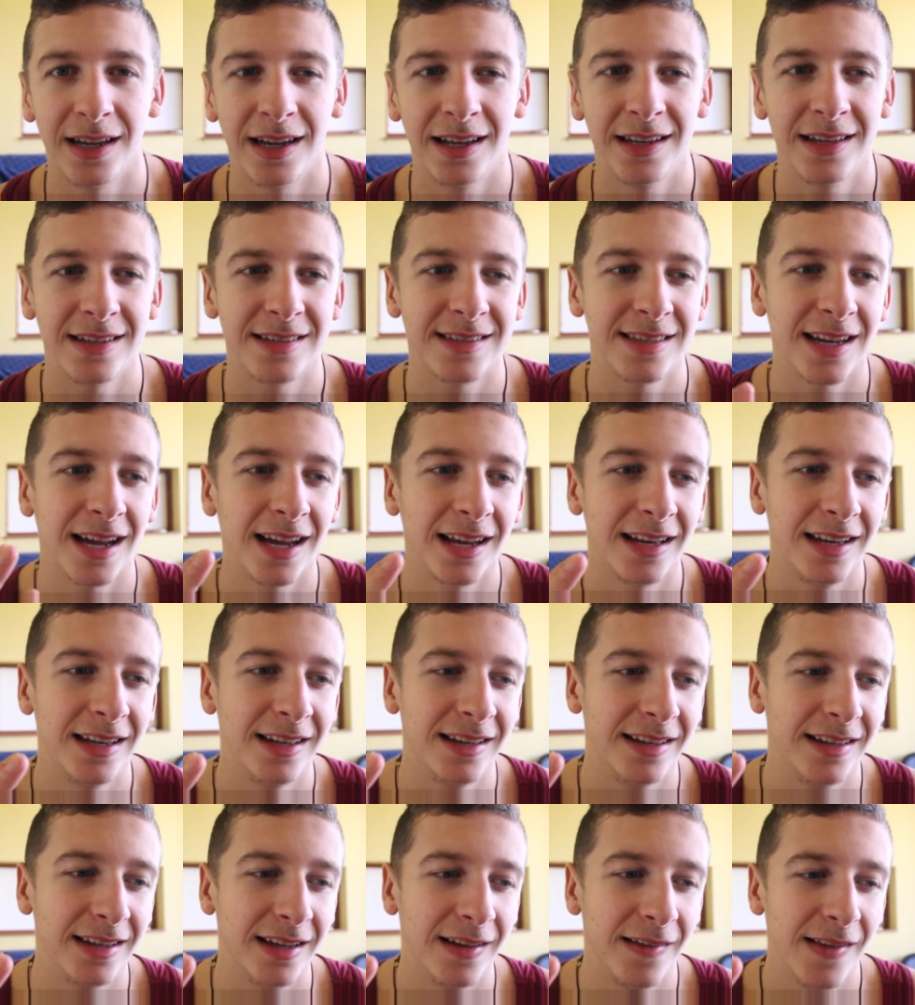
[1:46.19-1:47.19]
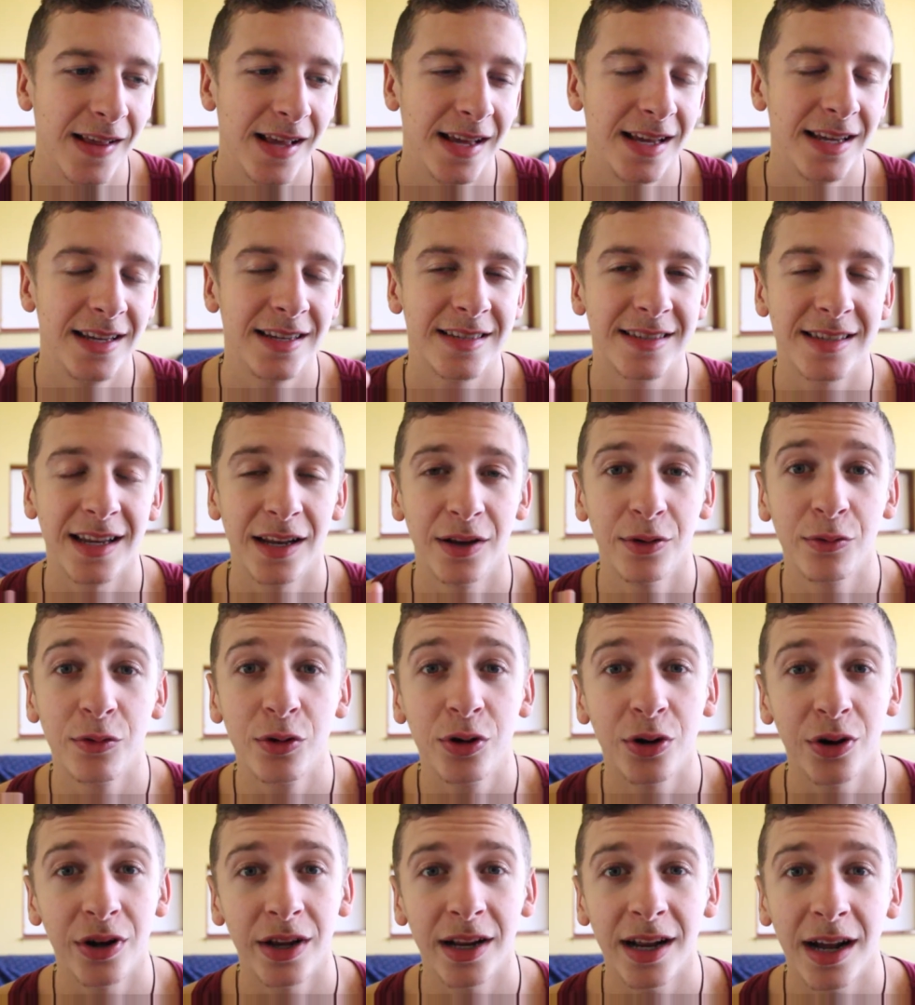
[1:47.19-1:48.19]
I decided uh, instead
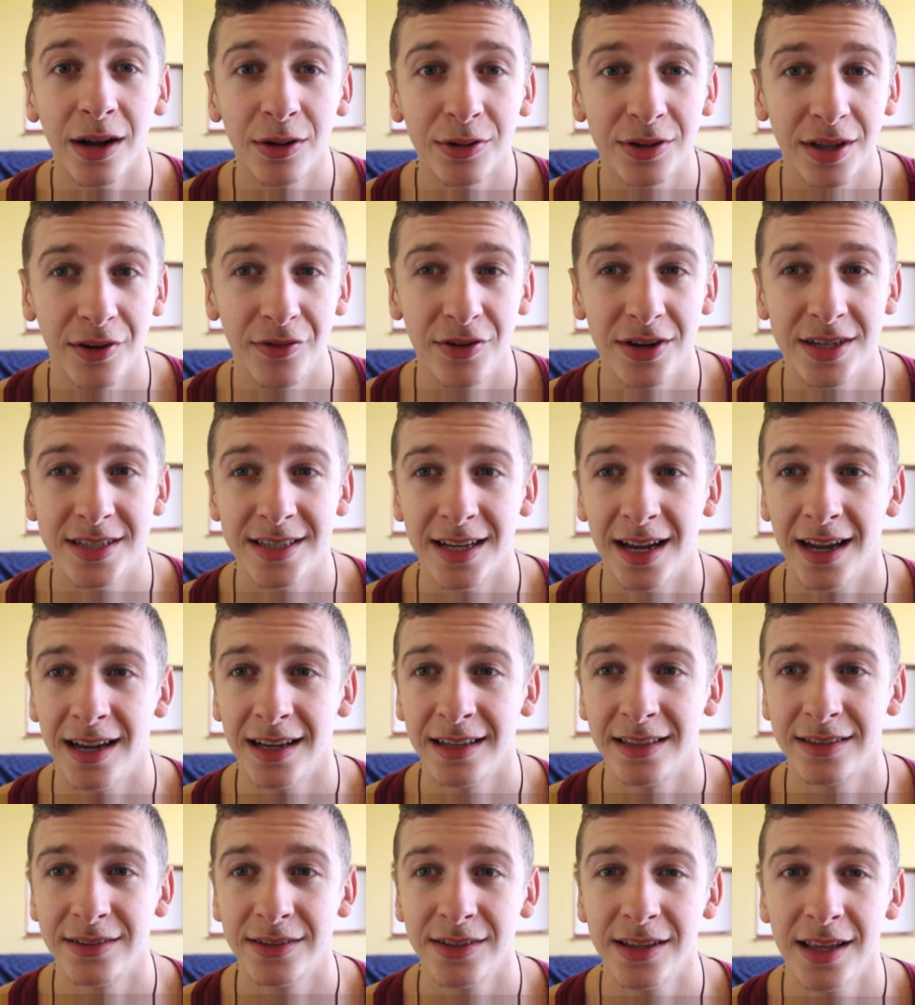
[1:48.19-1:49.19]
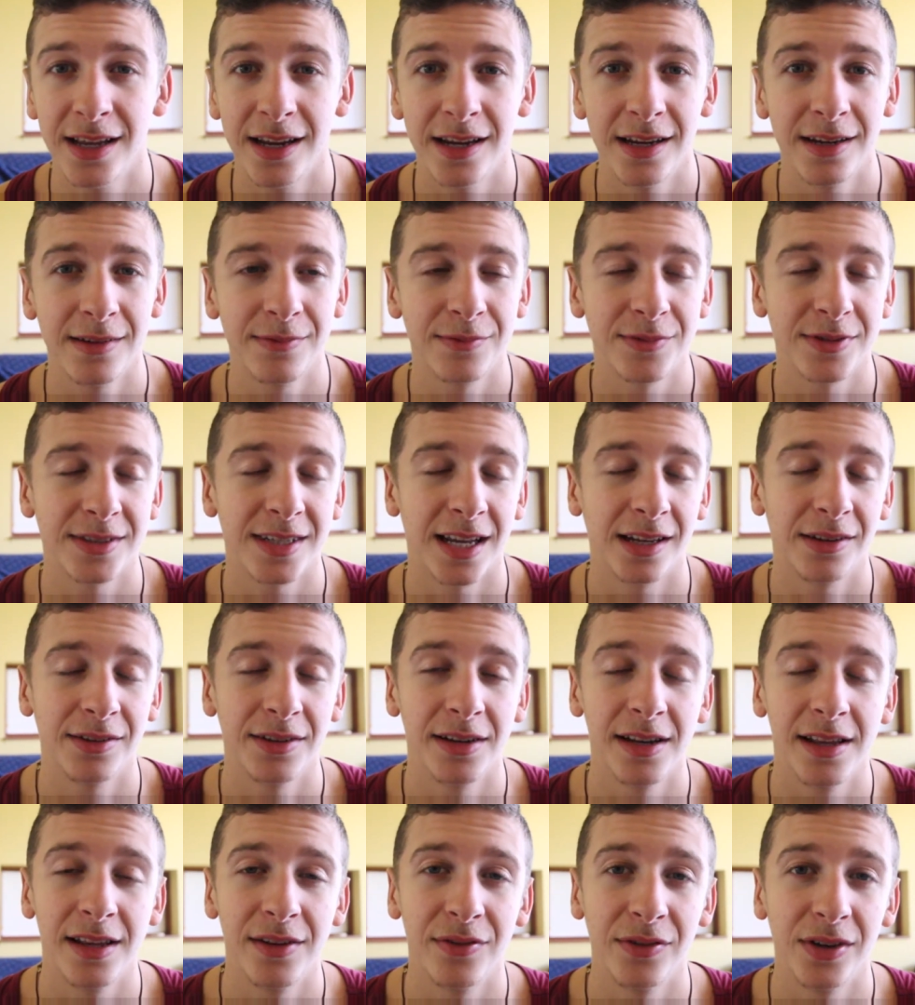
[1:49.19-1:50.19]
of going out every Saturday,
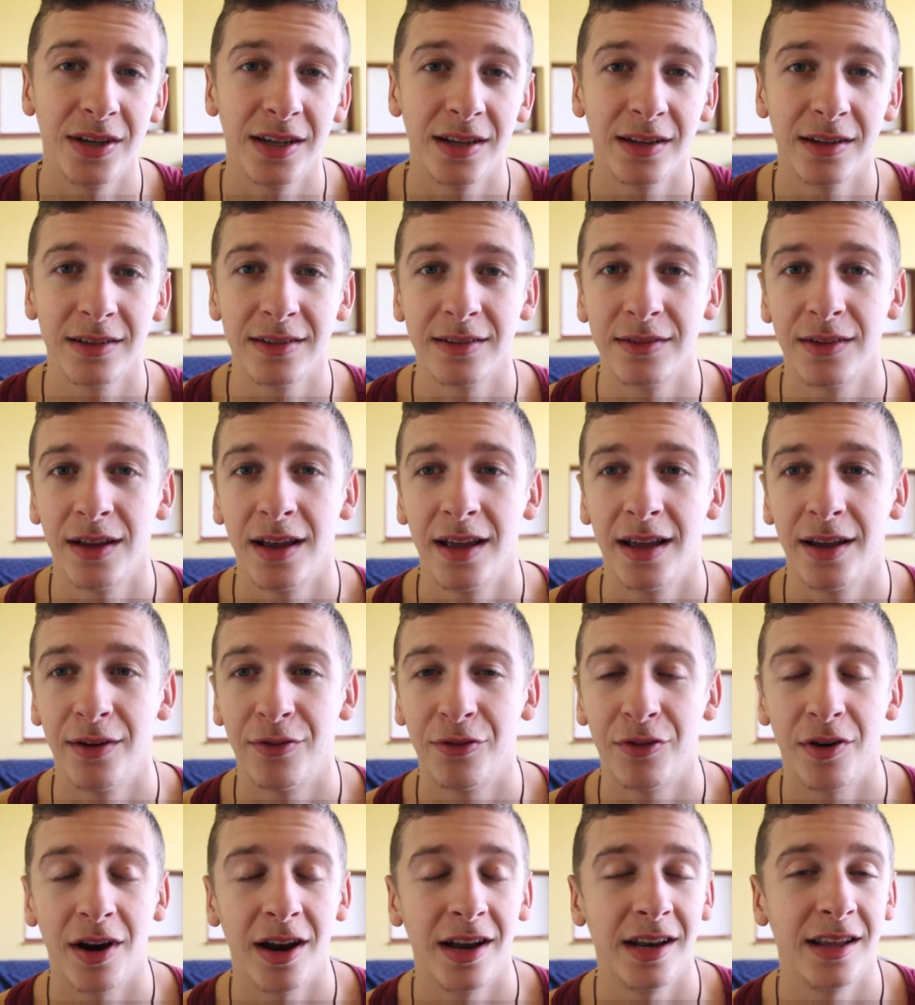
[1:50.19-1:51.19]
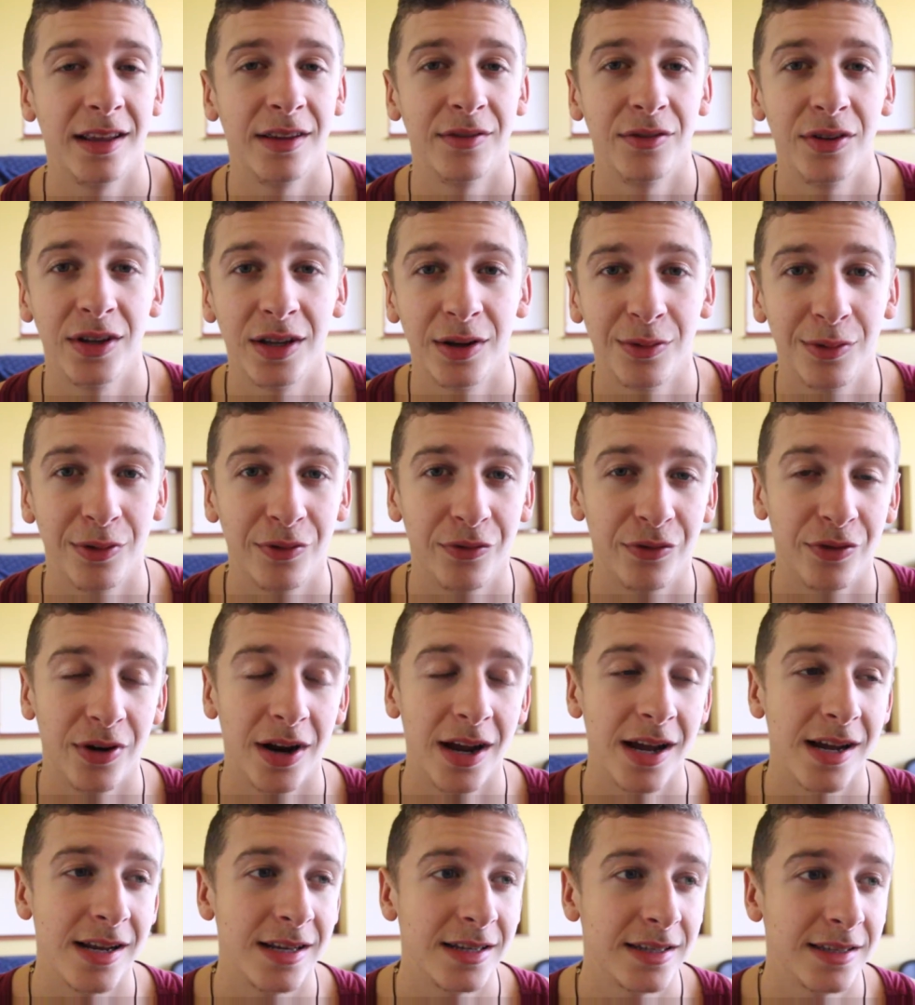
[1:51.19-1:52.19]
Saturday evening, uh, Friday evening with
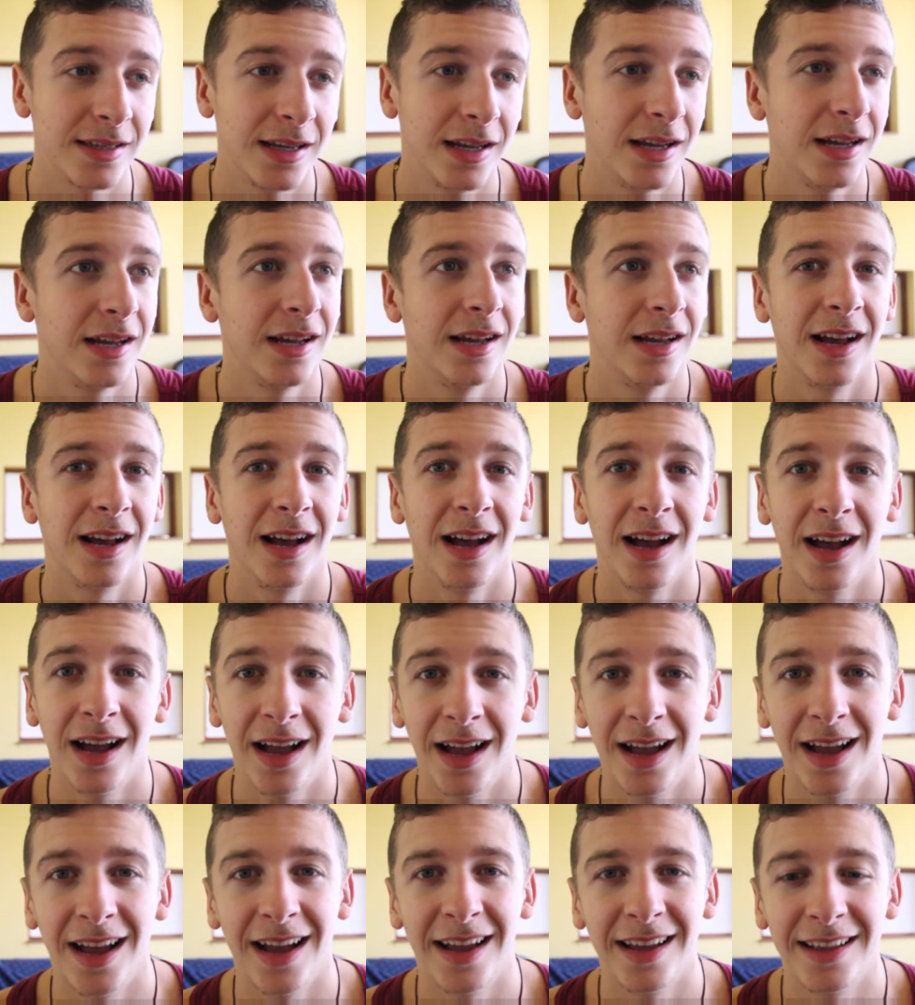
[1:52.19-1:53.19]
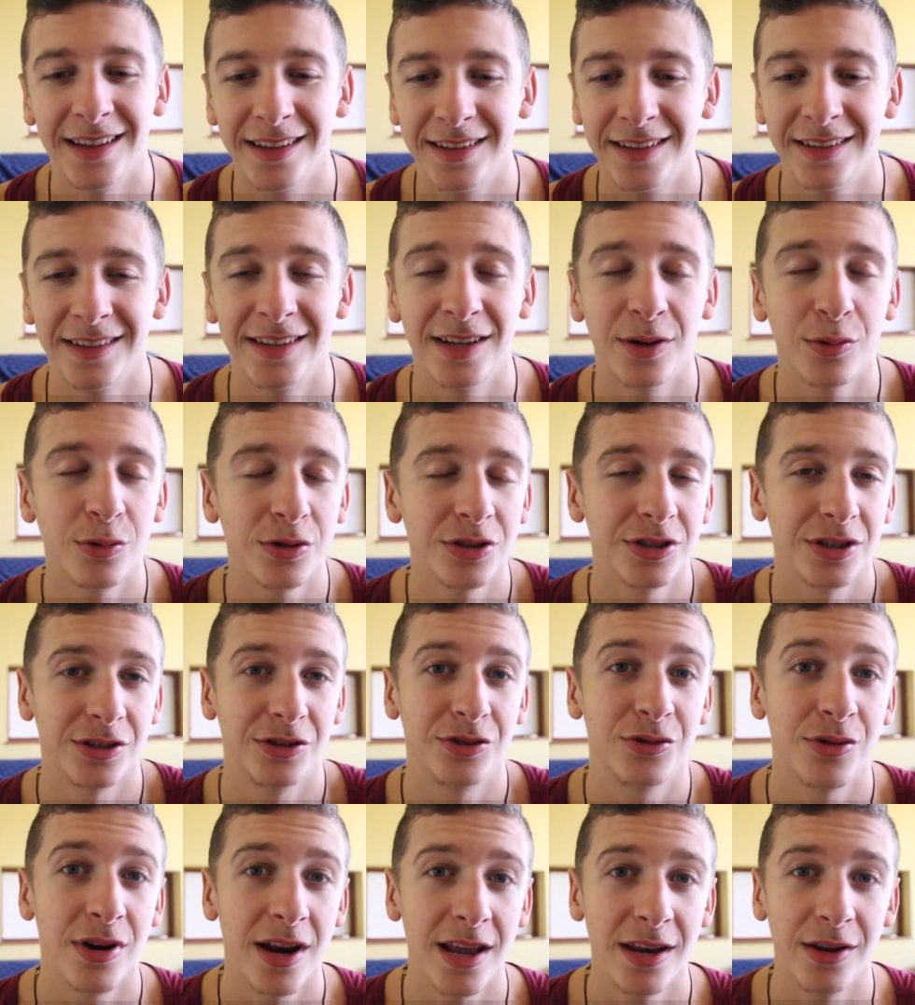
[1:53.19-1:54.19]
friends, uh, there was
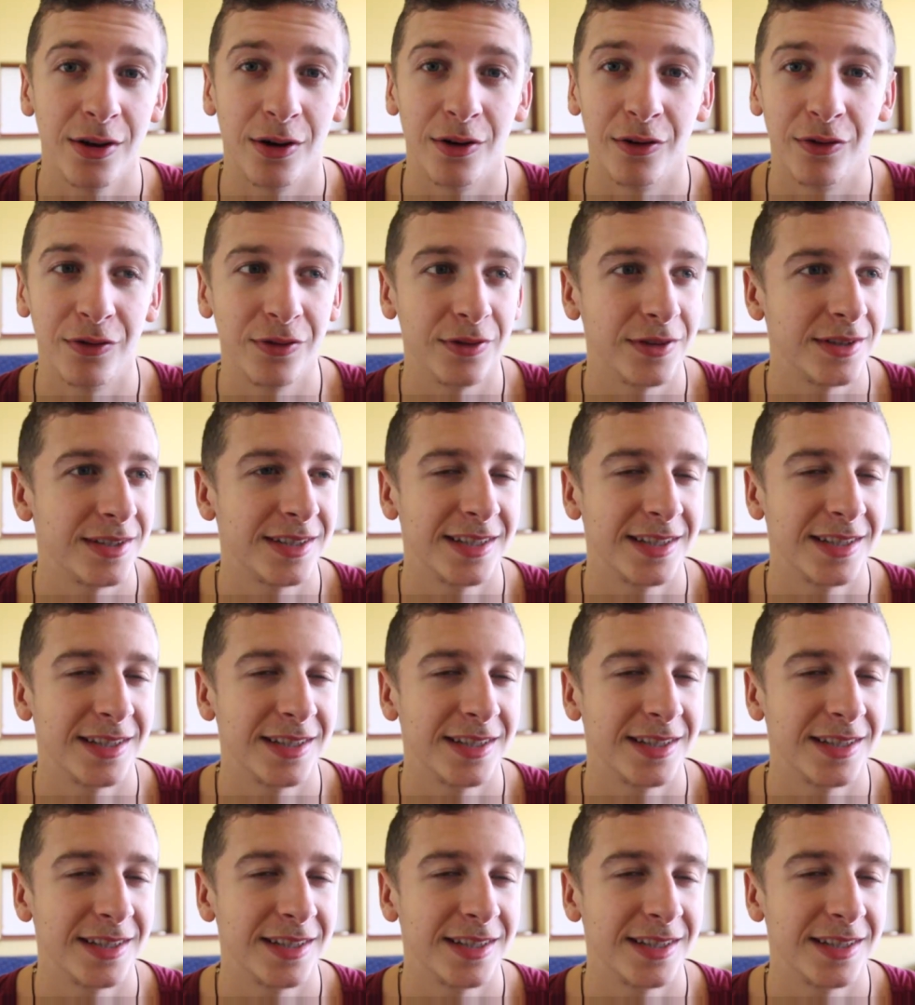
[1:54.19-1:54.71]
a trade-off.